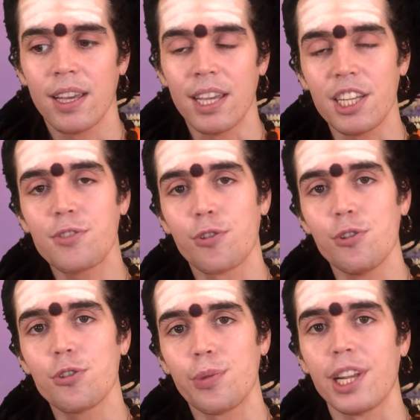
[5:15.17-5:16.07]
It is for
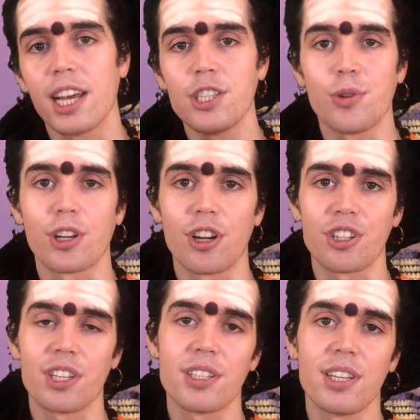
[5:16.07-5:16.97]
you to realize your
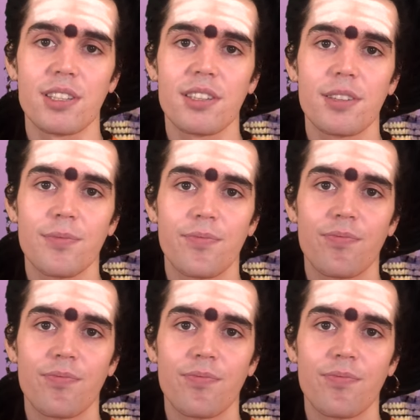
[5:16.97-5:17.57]
consciousness.